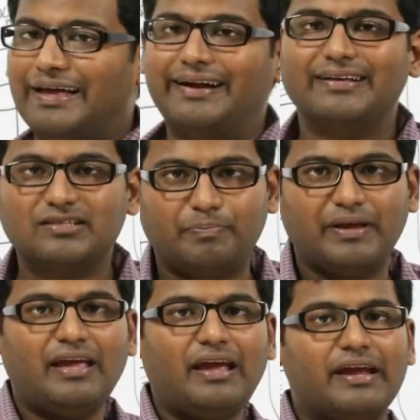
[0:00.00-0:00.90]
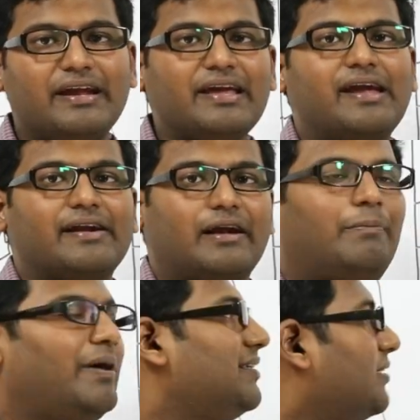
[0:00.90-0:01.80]
That is being
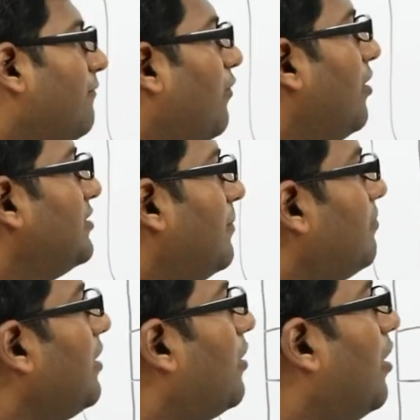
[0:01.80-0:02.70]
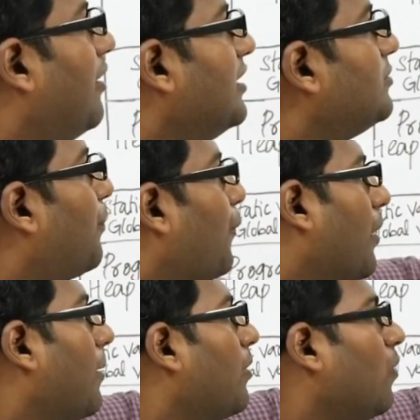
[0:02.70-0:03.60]
indicated by something called as
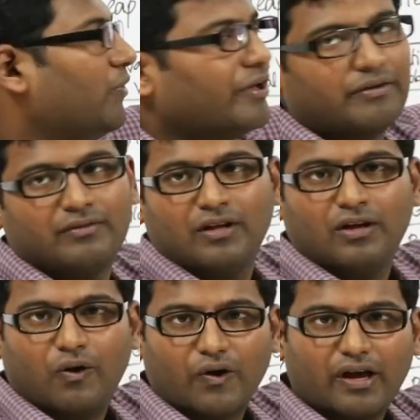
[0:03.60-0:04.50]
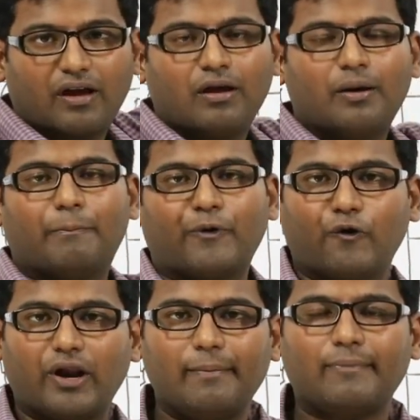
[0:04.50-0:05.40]
program counter. Okay,
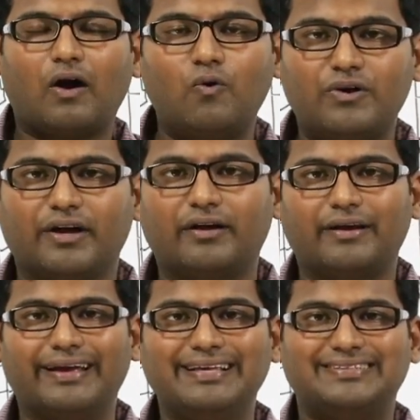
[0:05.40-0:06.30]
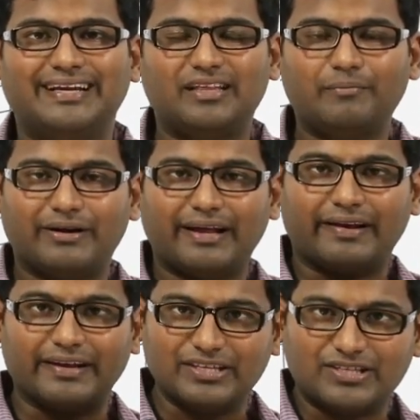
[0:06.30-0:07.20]
program counter is nothing but
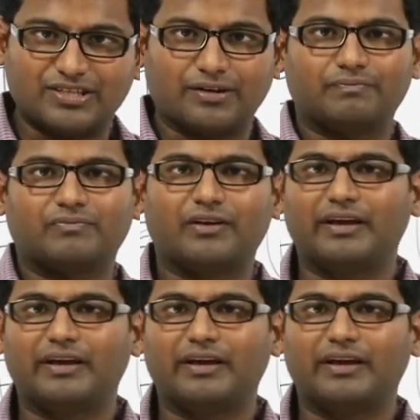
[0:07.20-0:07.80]
a register